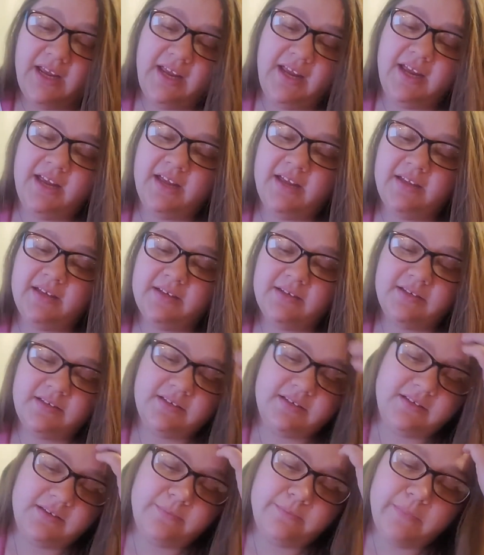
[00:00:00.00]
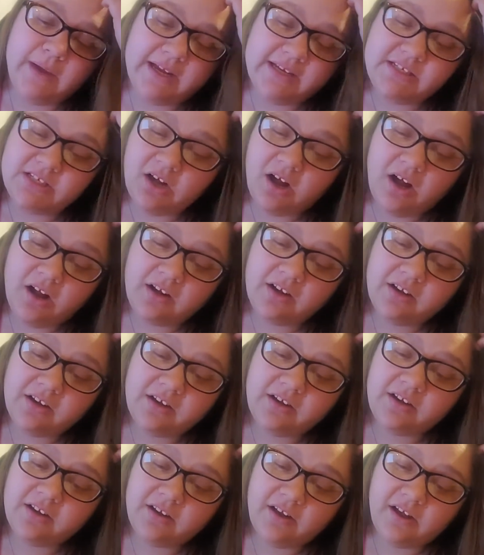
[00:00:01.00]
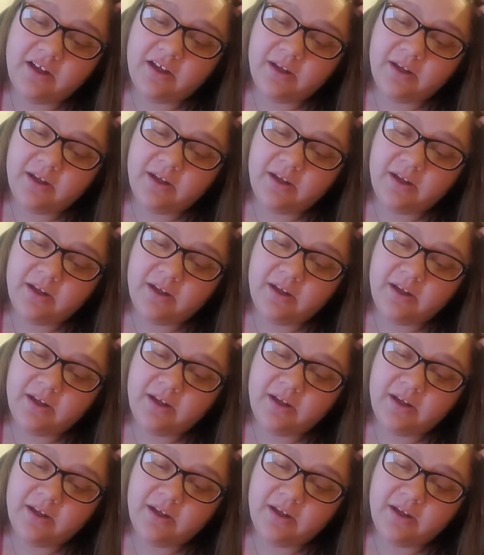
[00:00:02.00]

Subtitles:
And my daughter,